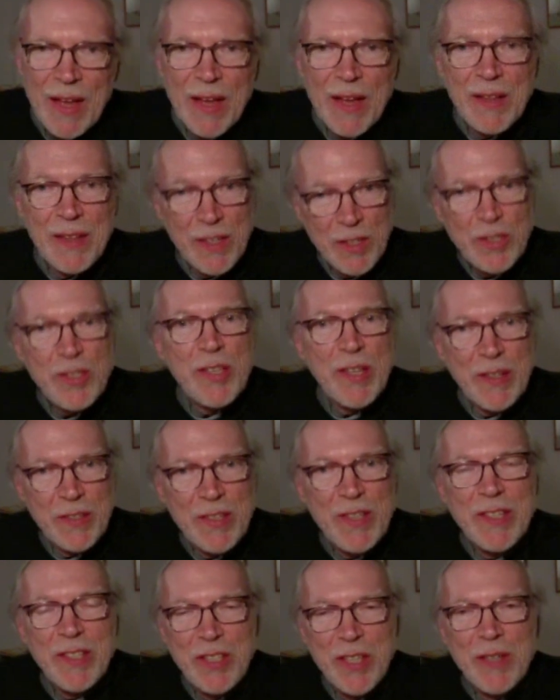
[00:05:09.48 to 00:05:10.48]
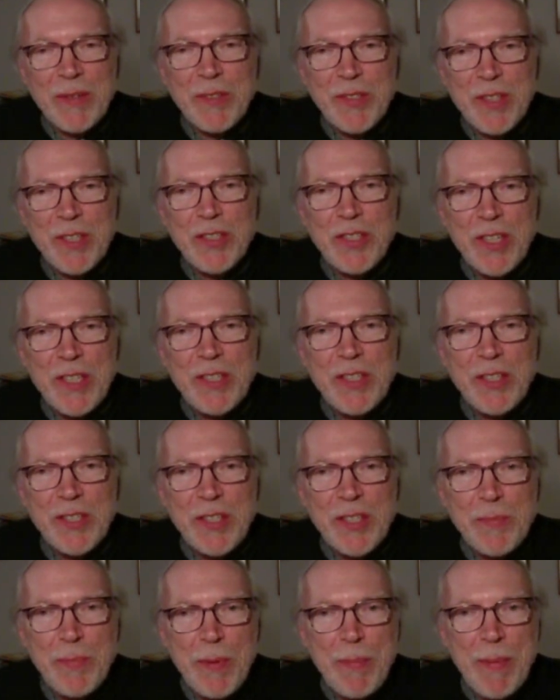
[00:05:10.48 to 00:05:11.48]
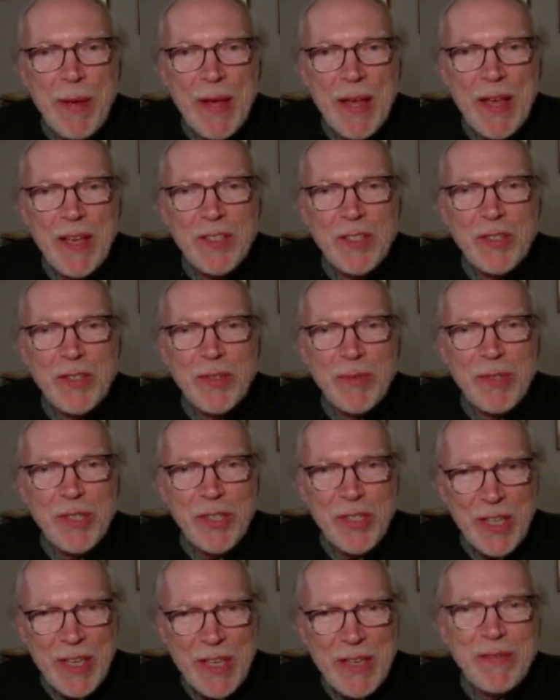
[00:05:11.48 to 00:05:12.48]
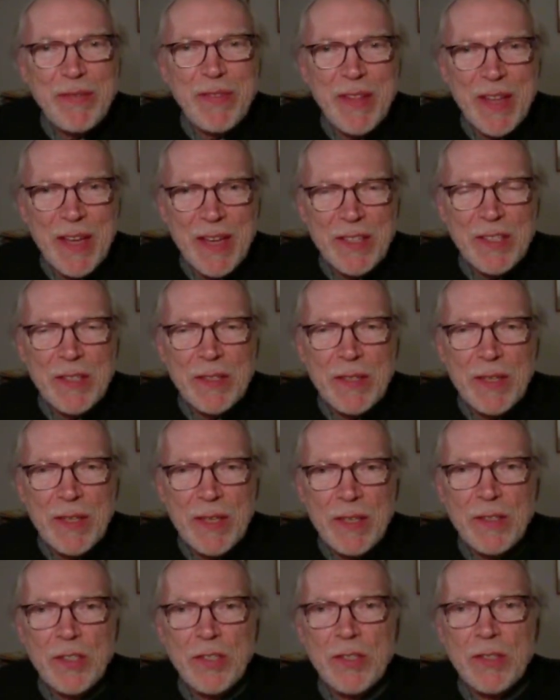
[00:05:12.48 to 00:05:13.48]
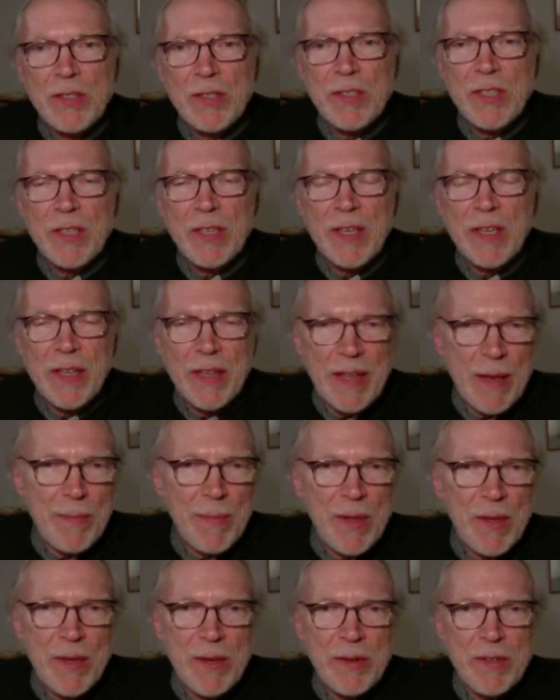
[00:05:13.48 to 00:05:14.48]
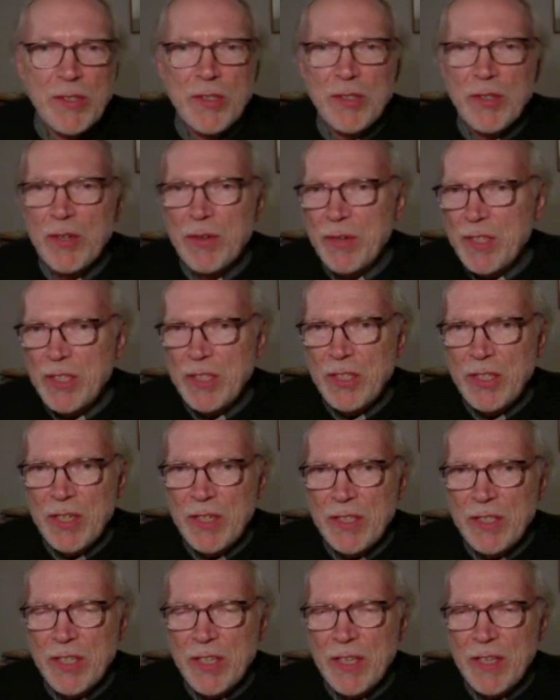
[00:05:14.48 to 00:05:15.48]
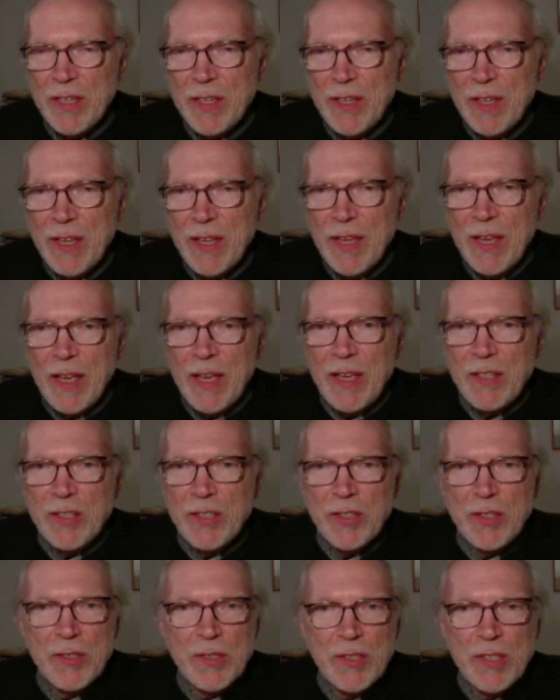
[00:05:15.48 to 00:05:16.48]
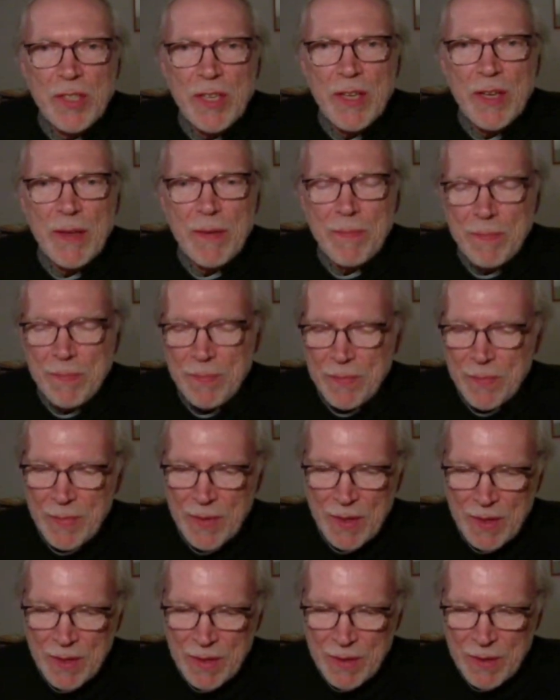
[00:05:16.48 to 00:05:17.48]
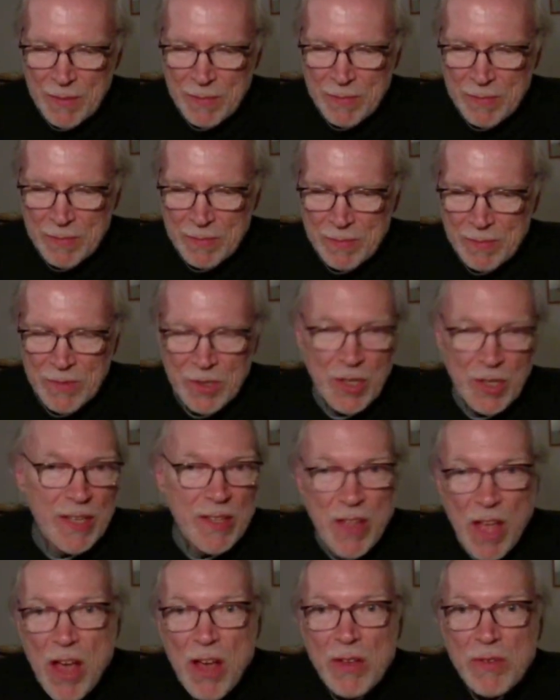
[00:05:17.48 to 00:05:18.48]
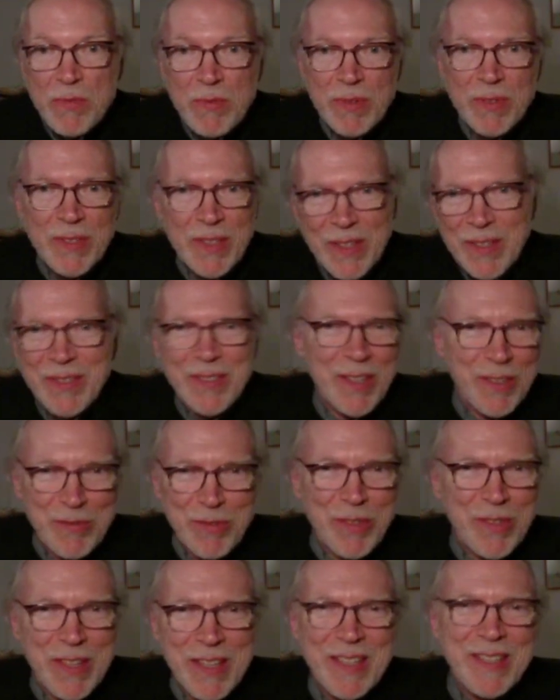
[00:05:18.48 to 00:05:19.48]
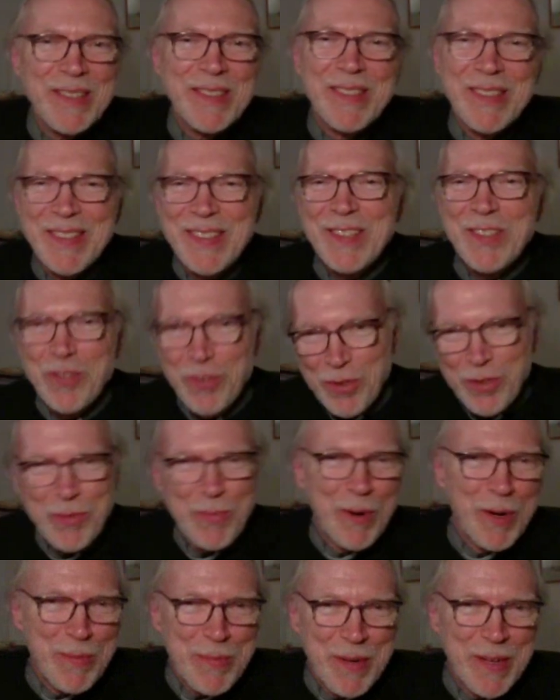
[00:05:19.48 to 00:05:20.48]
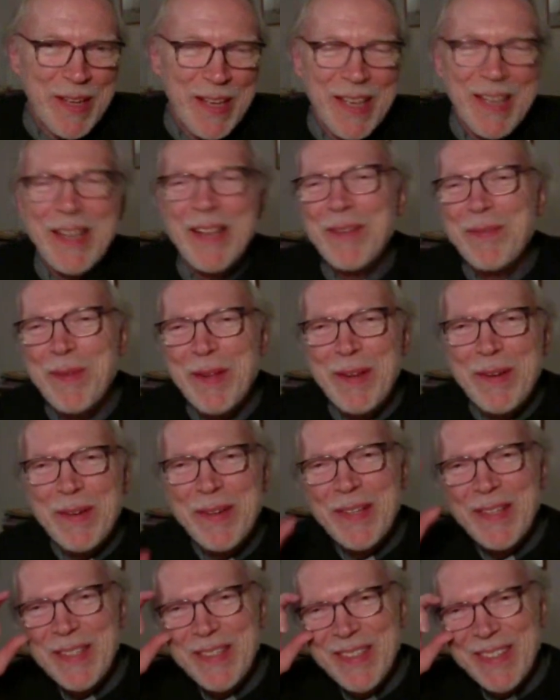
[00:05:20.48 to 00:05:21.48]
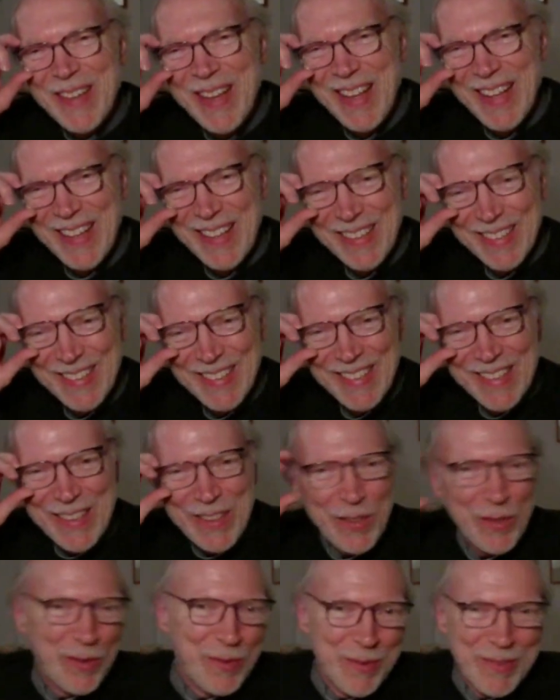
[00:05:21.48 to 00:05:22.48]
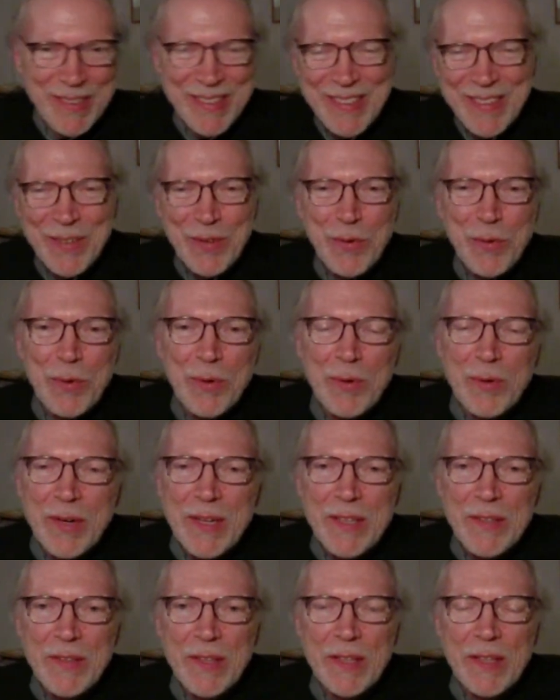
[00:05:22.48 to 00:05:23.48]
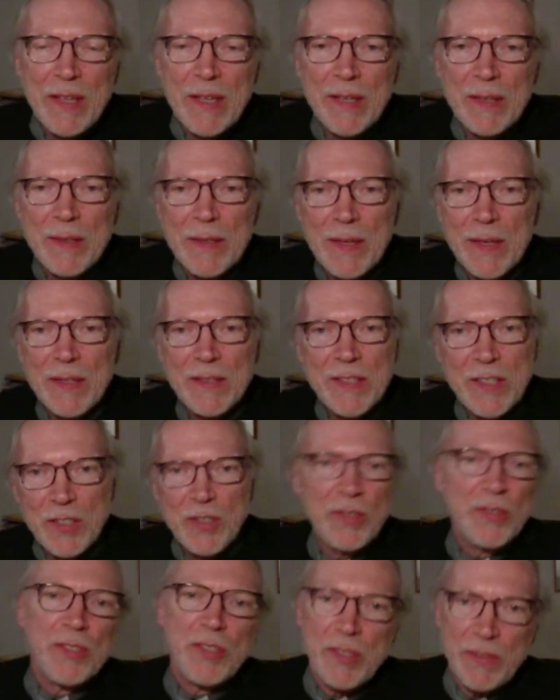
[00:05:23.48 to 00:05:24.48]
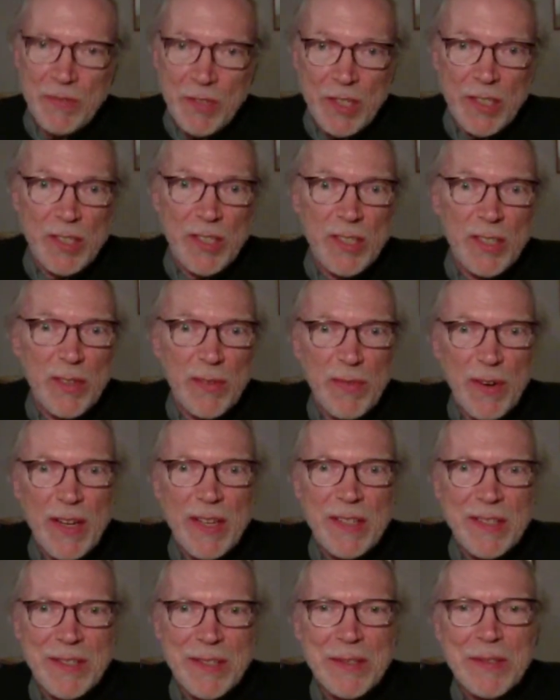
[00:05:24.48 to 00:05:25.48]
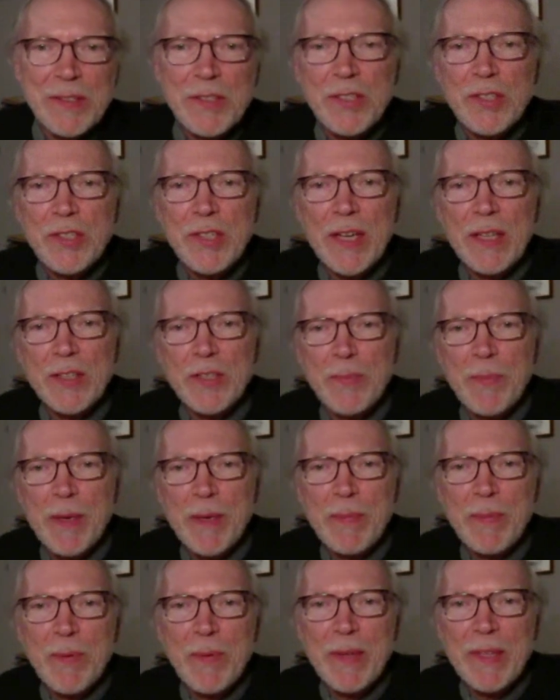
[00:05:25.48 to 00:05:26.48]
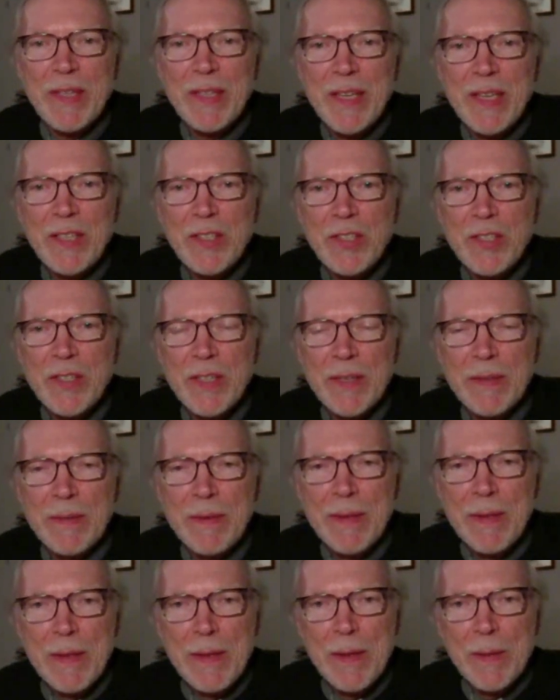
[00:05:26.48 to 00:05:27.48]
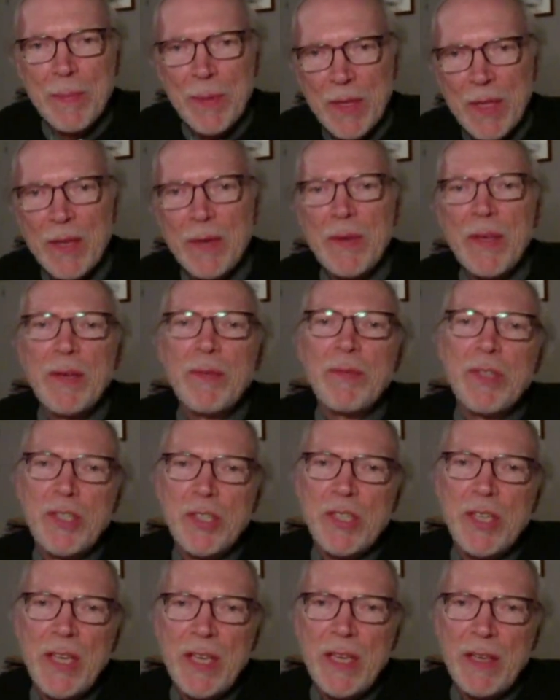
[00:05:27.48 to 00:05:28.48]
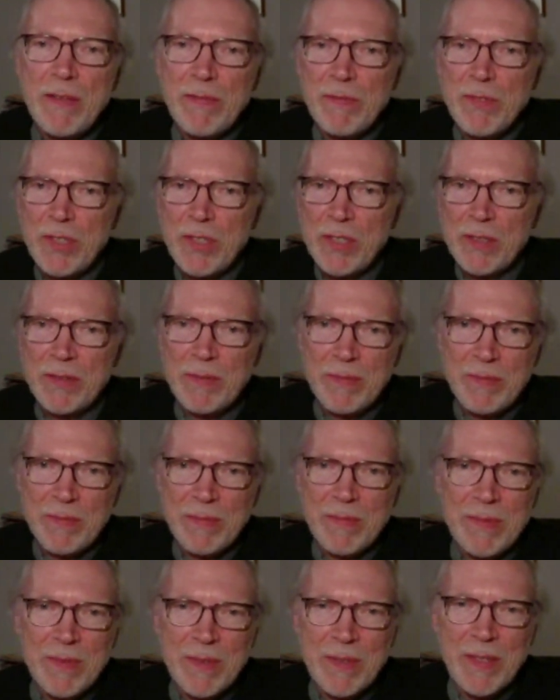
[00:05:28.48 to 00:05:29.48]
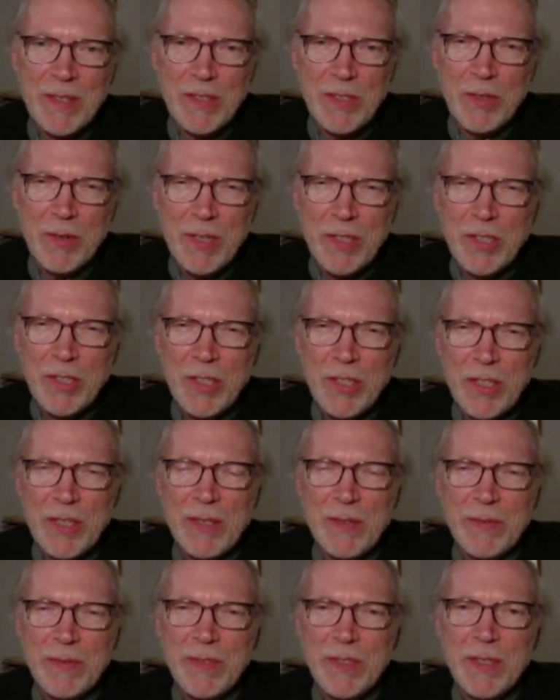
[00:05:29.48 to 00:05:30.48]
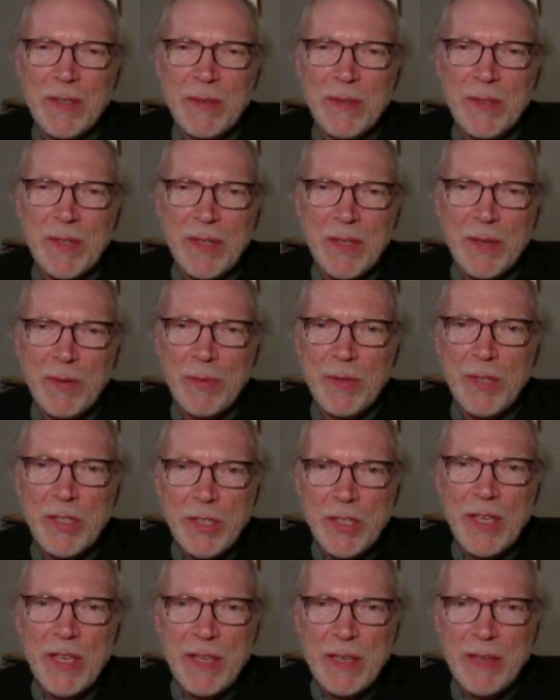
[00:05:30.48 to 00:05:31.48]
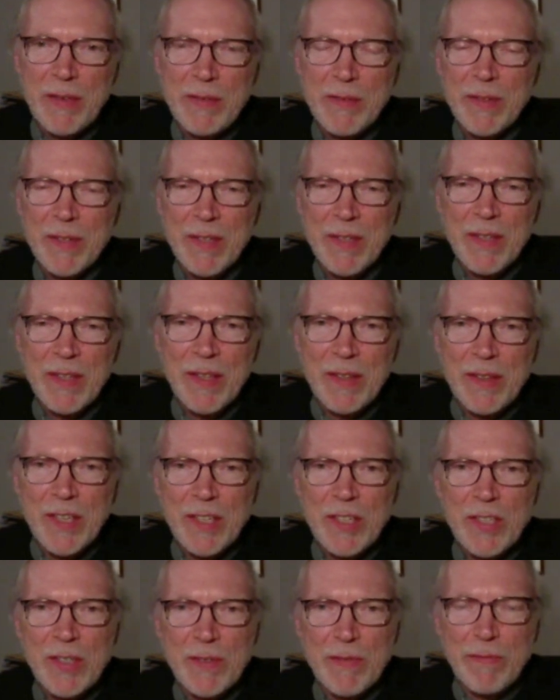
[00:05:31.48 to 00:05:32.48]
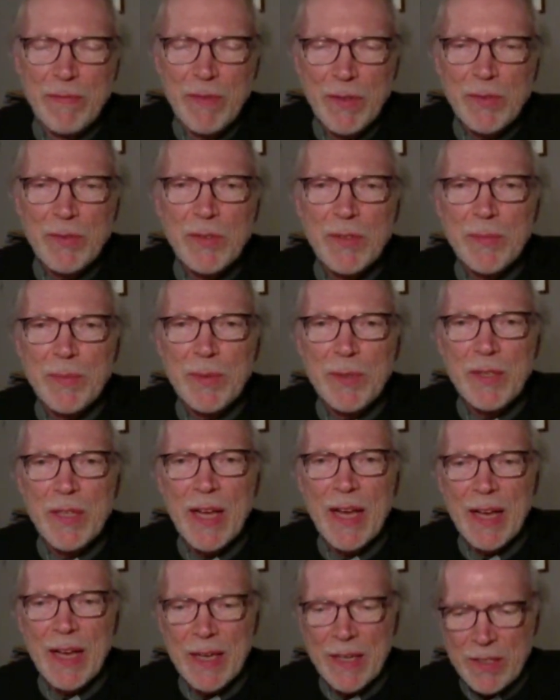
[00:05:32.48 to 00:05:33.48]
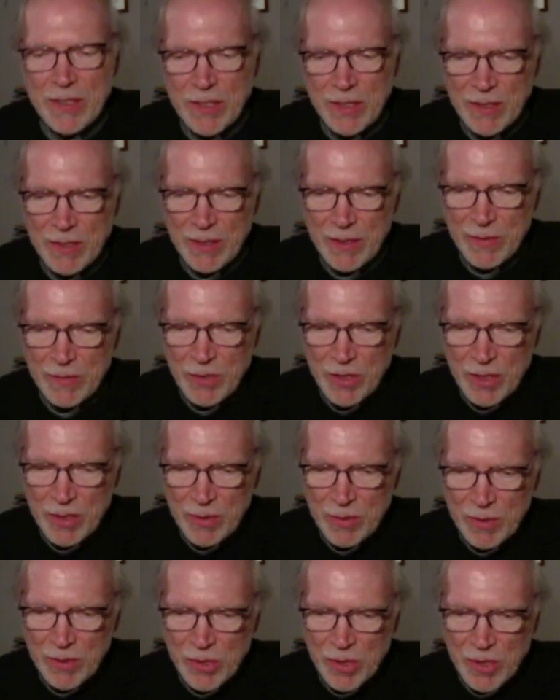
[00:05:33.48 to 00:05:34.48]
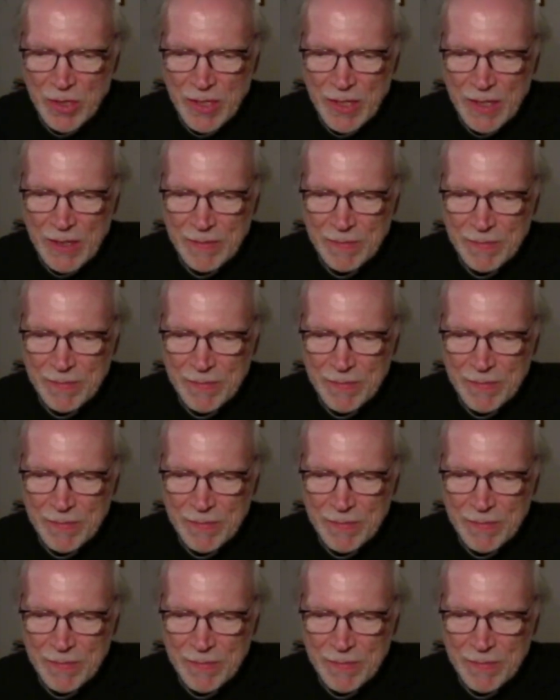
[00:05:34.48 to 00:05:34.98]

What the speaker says: And the interesting thing too is that Jesus is prepared to receive that. He doesn't condemn her, he doesn't criticize her, he doesn't say no, you know, don't do that, you know, that's not appropriate here, Mary, you know, or anything like that. And it's not as if Jesus is afraid to challenge people when he needs to, but no, he receives. He's gracious enough to receive this vulnerable act of generosity.